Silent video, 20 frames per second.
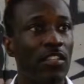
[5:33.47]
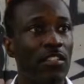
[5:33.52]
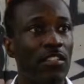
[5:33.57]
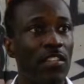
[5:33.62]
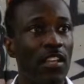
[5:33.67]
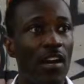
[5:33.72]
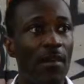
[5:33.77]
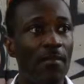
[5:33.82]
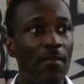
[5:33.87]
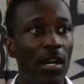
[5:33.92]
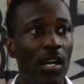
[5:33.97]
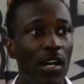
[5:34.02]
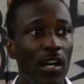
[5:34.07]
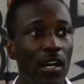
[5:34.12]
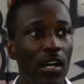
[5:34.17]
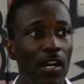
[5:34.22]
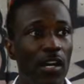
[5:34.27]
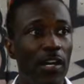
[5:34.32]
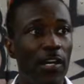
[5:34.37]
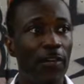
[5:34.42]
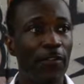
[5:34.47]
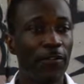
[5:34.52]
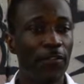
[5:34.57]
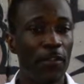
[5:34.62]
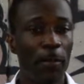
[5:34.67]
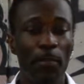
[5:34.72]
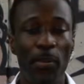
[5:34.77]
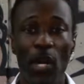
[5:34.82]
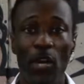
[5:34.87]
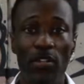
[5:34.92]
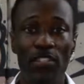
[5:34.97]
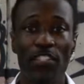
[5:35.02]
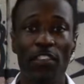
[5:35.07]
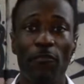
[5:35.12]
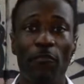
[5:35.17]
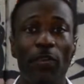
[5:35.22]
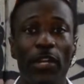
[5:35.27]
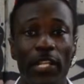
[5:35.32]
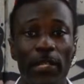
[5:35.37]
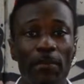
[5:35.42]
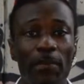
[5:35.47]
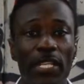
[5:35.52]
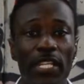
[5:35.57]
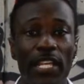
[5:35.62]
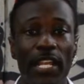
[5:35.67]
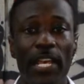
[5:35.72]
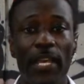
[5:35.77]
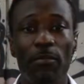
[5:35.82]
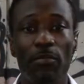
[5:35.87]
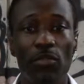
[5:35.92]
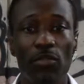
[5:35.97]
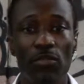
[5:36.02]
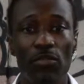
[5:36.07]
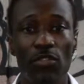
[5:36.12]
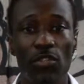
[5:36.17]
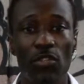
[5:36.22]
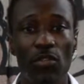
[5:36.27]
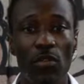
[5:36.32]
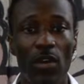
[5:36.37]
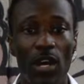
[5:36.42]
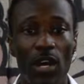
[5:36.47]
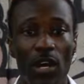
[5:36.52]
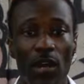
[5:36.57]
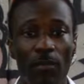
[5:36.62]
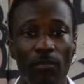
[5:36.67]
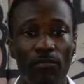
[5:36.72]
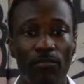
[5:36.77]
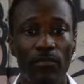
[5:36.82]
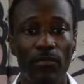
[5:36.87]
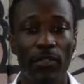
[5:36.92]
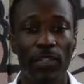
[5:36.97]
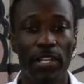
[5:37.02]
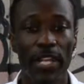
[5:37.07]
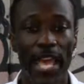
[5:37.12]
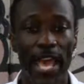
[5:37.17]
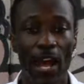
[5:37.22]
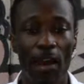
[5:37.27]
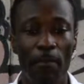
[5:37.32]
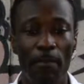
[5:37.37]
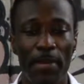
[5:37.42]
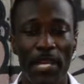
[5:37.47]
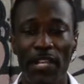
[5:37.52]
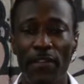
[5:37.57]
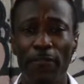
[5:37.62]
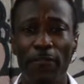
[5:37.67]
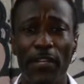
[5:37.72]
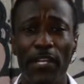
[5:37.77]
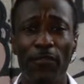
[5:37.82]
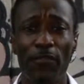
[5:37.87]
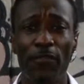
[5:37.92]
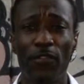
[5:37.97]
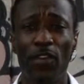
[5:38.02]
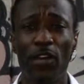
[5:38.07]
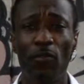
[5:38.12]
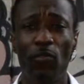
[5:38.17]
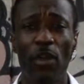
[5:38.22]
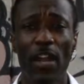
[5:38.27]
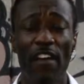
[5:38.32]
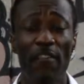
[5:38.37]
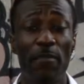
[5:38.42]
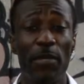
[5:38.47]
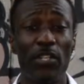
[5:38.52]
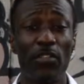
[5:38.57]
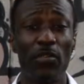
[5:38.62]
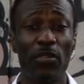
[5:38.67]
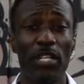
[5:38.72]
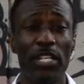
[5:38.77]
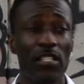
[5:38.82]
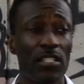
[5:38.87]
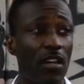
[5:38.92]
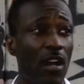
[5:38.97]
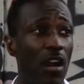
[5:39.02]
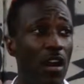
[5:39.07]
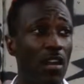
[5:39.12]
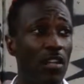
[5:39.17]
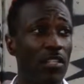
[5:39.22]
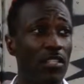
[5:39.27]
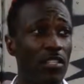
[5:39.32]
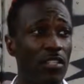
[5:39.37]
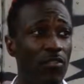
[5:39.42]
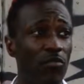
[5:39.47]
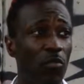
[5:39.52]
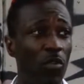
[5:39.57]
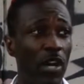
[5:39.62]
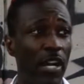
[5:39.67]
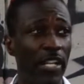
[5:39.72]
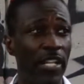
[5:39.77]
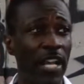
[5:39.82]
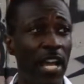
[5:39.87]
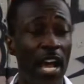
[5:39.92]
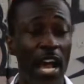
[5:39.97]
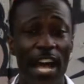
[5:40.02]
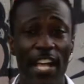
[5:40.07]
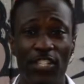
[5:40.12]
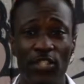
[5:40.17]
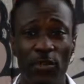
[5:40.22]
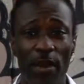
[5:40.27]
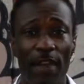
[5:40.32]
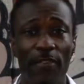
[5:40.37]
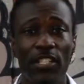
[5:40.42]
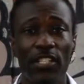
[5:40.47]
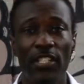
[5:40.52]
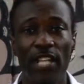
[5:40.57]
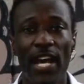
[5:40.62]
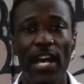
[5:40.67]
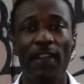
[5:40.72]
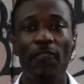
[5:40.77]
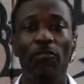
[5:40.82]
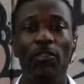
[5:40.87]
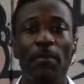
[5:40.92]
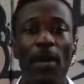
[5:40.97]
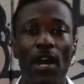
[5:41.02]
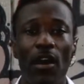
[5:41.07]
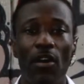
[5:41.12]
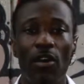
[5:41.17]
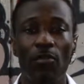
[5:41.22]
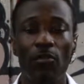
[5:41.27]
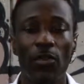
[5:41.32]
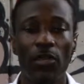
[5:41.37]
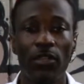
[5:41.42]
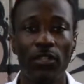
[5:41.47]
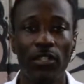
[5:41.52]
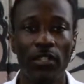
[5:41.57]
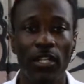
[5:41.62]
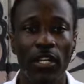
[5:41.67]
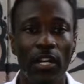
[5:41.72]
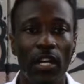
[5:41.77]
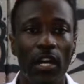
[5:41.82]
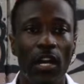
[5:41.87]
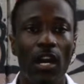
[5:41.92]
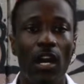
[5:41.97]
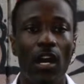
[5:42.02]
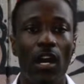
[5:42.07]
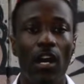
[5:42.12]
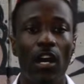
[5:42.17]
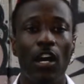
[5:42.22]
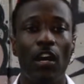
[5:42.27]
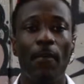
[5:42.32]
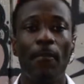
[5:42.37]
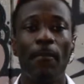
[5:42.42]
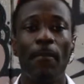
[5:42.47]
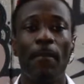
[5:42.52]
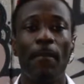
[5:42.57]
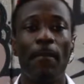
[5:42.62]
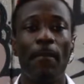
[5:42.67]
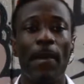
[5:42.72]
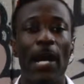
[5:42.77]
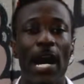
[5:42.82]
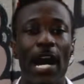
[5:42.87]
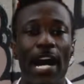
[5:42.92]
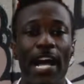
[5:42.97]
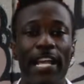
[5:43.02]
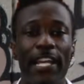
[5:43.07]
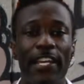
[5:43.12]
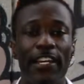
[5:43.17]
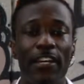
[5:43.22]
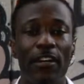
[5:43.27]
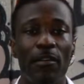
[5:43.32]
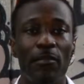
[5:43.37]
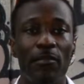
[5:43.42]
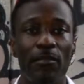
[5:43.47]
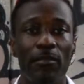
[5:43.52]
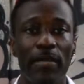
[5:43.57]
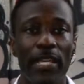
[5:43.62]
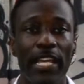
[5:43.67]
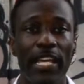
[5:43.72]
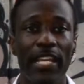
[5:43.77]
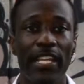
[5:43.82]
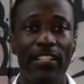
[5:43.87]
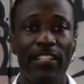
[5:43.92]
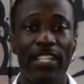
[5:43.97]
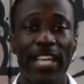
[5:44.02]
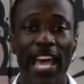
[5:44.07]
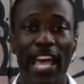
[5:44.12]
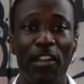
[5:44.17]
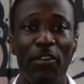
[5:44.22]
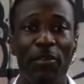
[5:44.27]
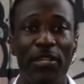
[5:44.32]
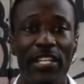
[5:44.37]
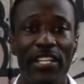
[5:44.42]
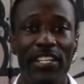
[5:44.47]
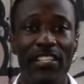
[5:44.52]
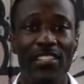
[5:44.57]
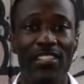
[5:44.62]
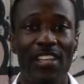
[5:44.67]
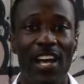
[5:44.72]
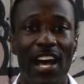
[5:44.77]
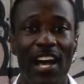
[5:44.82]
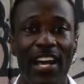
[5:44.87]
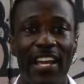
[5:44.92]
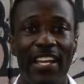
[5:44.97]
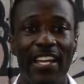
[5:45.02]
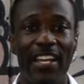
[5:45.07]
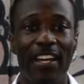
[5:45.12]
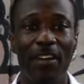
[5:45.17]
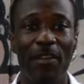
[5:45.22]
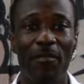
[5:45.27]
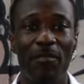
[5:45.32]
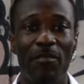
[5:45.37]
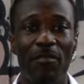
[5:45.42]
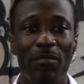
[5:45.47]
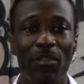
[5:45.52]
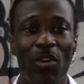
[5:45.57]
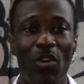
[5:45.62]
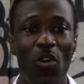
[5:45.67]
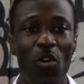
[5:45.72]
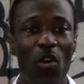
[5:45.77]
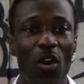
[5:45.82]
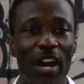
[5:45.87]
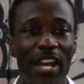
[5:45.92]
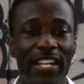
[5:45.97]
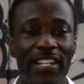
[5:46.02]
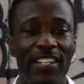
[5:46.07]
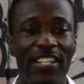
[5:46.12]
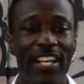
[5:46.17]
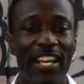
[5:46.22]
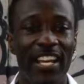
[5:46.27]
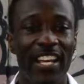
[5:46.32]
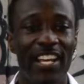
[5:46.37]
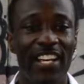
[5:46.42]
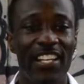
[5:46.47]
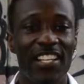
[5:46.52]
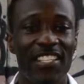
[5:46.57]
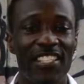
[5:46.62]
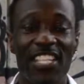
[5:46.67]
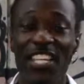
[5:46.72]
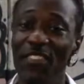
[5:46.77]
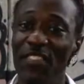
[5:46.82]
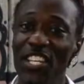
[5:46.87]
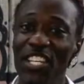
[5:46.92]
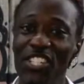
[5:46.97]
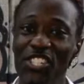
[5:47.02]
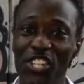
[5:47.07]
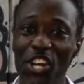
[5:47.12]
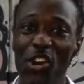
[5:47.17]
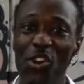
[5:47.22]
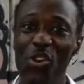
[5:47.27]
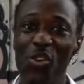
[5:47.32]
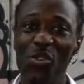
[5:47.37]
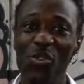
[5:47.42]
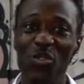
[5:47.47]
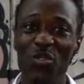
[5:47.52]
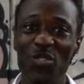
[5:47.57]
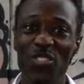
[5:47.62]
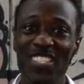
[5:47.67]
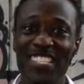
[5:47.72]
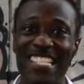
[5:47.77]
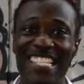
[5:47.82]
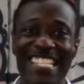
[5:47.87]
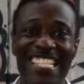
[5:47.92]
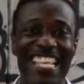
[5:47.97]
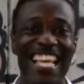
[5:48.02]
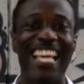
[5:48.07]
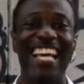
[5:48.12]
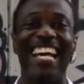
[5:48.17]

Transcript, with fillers: Some of the perks of really being able to um, now benefit from what I've been doing as an artist is, one, I travel a lot with my artwork. Um, I am in galleries, I am on T V shows,